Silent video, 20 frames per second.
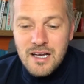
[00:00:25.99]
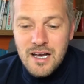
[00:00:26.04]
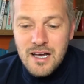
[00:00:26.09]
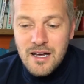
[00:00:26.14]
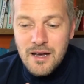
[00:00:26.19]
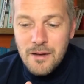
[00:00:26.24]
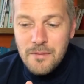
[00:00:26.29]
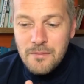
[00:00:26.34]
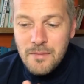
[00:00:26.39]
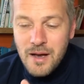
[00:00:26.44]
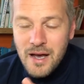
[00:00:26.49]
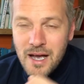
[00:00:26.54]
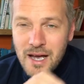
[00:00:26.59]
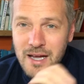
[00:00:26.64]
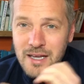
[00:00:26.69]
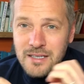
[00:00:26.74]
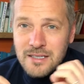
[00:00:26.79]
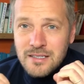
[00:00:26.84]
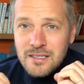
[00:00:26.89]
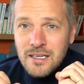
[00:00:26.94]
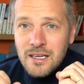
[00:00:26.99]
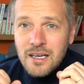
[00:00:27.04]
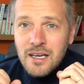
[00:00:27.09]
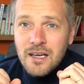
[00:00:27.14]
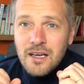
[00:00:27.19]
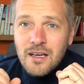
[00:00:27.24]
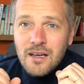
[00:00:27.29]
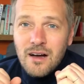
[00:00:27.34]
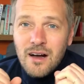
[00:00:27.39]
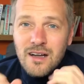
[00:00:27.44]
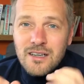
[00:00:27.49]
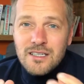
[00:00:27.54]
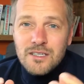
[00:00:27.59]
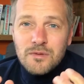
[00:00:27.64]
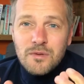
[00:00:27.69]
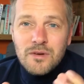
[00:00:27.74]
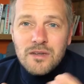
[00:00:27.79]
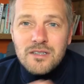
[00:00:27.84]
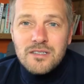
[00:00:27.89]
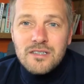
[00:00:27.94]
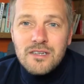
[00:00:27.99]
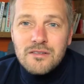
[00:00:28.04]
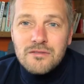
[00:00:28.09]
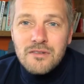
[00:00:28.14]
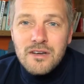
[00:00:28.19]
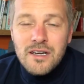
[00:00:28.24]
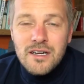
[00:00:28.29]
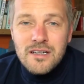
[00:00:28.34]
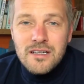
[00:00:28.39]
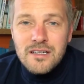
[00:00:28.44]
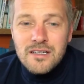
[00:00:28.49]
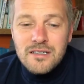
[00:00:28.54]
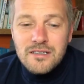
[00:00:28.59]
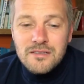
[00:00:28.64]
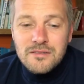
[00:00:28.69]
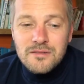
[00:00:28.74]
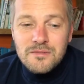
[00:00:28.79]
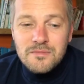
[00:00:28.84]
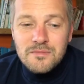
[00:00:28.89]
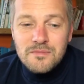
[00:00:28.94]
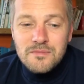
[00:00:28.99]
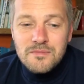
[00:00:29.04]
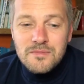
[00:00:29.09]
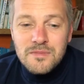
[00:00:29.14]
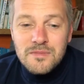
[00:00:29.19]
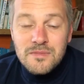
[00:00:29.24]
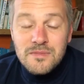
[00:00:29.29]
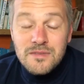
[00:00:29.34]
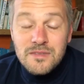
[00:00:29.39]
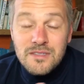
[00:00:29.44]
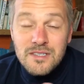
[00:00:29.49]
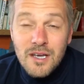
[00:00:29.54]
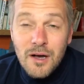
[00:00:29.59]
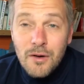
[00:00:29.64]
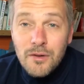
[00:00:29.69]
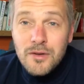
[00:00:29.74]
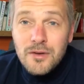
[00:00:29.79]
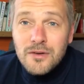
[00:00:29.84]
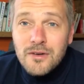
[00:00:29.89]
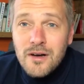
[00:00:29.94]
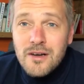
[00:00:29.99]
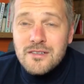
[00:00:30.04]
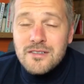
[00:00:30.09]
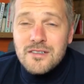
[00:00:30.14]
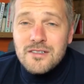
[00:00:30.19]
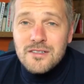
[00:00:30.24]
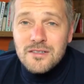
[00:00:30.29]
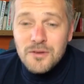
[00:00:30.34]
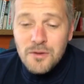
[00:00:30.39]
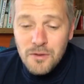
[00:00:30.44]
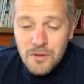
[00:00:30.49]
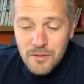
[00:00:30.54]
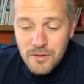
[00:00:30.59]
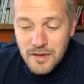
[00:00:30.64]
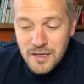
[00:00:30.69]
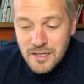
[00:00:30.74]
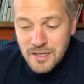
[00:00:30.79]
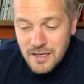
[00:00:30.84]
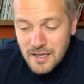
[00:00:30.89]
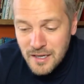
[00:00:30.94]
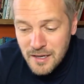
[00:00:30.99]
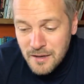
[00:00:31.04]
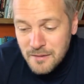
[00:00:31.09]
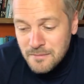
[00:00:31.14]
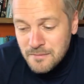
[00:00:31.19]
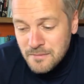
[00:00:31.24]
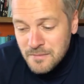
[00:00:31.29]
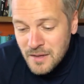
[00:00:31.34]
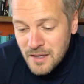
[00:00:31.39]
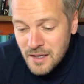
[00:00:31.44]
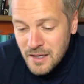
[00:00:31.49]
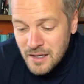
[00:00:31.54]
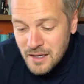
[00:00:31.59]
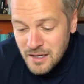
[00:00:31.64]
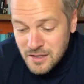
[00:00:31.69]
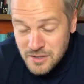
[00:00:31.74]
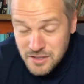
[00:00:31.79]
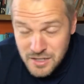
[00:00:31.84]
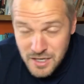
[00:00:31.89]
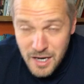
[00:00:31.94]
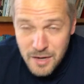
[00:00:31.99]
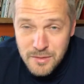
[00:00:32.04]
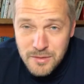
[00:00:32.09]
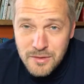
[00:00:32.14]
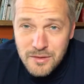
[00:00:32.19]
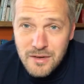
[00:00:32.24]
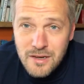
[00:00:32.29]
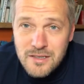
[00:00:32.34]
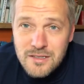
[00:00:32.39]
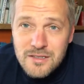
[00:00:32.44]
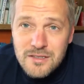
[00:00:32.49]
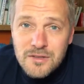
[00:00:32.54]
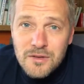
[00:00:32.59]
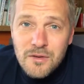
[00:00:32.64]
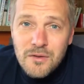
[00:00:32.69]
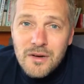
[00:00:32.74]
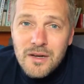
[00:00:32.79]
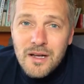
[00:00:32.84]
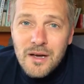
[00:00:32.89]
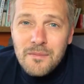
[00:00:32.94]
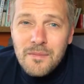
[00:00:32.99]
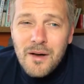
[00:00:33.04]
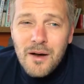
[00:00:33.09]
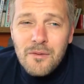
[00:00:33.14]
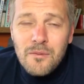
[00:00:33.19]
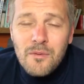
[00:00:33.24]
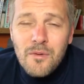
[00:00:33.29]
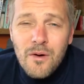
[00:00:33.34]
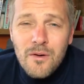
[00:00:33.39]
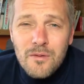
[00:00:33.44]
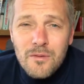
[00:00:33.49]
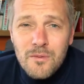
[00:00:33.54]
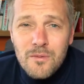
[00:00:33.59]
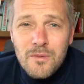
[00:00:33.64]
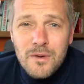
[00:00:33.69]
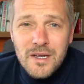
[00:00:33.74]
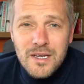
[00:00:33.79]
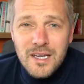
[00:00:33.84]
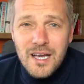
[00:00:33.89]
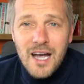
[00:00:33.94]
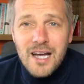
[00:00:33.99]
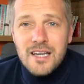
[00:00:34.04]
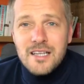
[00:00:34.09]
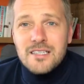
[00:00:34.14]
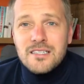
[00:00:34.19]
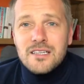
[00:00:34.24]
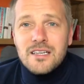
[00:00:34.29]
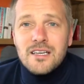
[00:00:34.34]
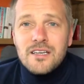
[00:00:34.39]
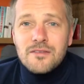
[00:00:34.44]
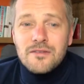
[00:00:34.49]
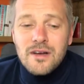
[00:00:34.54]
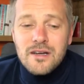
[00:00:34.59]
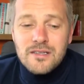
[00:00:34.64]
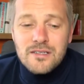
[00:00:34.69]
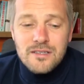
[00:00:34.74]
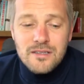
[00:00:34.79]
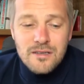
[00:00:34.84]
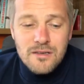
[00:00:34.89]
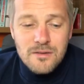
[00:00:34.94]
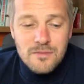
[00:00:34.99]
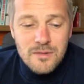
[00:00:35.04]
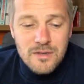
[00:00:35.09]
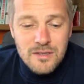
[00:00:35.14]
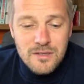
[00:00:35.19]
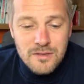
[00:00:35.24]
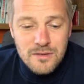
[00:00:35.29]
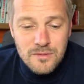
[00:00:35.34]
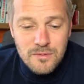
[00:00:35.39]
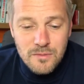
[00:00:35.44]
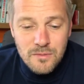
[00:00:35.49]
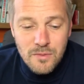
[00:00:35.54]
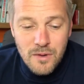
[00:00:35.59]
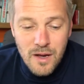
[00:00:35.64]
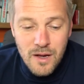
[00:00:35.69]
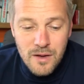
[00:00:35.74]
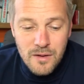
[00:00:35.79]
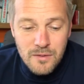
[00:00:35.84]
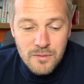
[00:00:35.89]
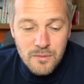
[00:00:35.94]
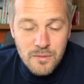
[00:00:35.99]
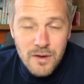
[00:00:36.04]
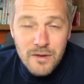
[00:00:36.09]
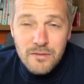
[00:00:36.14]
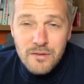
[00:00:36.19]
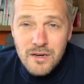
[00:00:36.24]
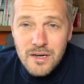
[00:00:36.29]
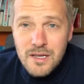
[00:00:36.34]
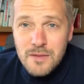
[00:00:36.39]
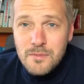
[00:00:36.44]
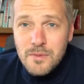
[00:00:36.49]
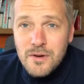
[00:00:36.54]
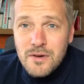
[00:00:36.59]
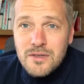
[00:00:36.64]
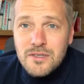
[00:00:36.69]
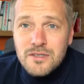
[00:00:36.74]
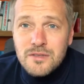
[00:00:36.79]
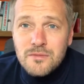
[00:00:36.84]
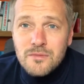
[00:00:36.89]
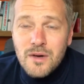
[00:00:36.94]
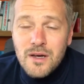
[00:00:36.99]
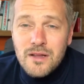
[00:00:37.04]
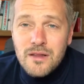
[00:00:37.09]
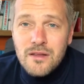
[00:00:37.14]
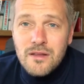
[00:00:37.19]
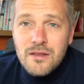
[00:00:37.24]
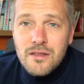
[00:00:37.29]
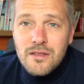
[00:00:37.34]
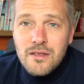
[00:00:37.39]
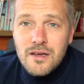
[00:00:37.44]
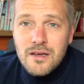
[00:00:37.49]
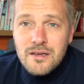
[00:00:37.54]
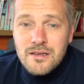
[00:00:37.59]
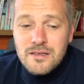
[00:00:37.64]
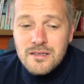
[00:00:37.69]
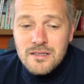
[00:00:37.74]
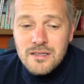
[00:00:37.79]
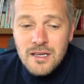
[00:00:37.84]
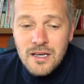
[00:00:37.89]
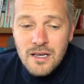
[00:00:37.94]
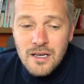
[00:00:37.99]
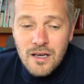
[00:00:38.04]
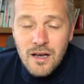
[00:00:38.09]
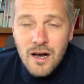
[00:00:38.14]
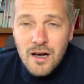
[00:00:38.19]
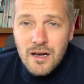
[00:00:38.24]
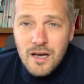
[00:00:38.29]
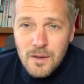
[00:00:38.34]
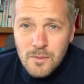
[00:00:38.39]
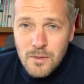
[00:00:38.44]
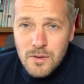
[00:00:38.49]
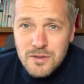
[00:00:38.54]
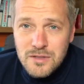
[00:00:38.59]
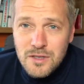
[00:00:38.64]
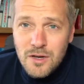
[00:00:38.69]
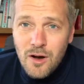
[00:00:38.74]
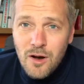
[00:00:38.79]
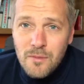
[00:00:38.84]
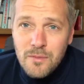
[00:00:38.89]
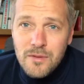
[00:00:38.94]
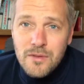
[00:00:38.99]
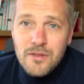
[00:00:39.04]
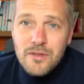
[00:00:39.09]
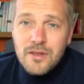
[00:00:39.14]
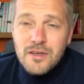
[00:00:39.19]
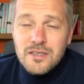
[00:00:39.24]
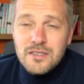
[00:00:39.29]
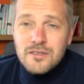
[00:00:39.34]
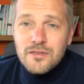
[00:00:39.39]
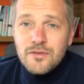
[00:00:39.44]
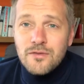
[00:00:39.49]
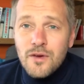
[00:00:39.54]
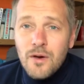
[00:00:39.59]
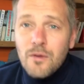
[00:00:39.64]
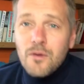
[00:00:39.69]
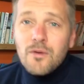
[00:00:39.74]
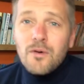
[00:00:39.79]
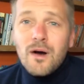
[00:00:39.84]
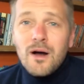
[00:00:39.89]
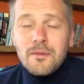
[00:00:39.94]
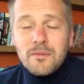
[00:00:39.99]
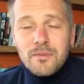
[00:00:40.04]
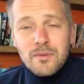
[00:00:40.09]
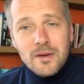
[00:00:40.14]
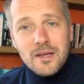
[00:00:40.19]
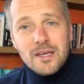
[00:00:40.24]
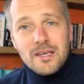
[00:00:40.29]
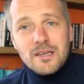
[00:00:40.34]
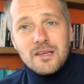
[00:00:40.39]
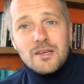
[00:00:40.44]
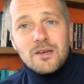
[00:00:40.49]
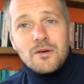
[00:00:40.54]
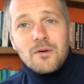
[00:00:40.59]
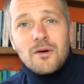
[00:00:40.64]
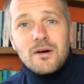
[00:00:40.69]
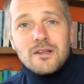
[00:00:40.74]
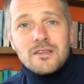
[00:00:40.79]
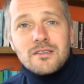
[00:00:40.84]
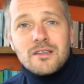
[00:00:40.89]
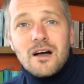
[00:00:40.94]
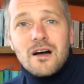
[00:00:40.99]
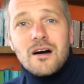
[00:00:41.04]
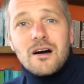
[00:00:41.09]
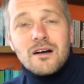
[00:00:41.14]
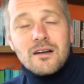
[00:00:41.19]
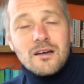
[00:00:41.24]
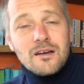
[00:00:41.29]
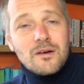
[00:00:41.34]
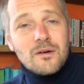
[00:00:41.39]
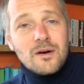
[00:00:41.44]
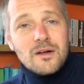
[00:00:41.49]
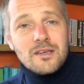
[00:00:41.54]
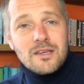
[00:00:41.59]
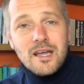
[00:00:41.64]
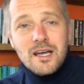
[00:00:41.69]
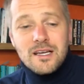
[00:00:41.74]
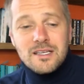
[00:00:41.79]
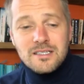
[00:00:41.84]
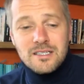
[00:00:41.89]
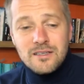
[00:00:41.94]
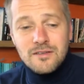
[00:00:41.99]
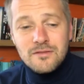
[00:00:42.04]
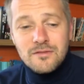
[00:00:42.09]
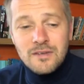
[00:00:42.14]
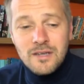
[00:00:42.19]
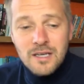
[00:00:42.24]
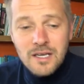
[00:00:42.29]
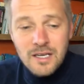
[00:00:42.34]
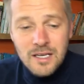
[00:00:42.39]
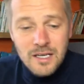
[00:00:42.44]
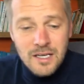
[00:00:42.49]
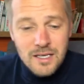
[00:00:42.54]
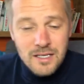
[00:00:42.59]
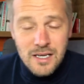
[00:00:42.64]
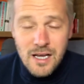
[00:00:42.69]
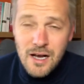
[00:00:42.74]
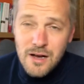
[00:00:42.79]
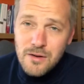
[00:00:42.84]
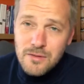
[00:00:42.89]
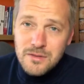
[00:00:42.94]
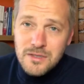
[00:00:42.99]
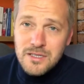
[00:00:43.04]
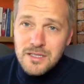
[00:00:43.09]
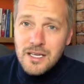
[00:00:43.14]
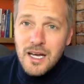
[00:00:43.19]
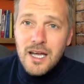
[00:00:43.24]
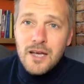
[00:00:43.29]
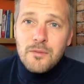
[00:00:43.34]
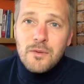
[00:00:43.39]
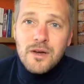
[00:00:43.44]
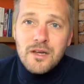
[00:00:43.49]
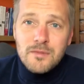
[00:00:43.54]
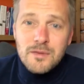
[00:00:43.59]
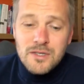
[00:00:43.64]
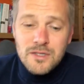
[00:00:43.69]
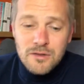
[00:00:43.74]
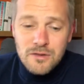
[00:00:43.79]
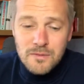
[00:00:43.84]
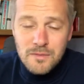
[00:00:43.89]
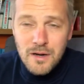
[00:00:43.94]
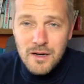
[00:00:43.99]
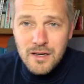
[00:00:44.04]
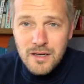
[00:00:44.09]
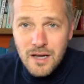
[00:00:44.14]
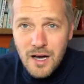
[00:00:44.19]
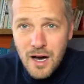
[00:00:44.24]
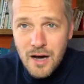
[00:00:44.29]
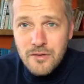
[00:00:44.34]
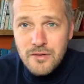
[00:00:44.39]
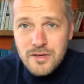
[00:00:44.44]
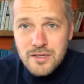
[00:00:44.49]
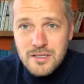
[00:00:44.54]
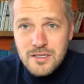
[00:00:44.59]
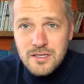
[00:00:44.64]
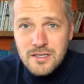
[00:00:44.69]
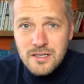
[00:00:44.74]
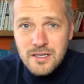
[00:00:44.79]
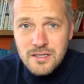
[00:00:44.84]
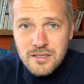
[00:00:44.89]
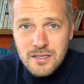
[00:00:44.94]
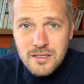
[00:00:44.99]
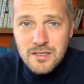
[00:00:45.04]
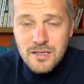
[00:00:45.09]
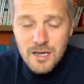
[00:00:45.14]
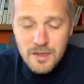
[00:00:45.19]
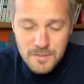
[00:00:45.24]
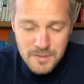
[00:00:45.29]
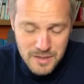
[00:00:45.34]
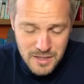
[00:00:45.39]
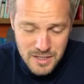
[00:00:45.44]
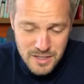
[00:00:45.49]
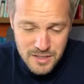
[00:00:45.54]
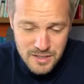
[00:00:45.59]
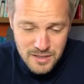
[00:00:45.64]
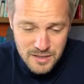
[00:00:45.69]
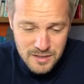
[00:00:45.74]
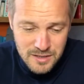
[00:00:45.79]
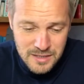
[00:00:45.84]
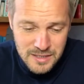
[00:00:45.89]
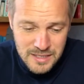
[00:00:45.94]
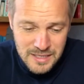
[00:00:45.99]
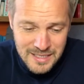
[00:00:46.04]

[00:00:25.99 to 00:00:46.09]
And I just wanted to really tell you guys a story, share with you guys a story about what we can achieve as humans when we're really pushed, when things come on top and things feel quite bleak and quite dark and quite negative. Now, today we're gonna be talking about courage and determination.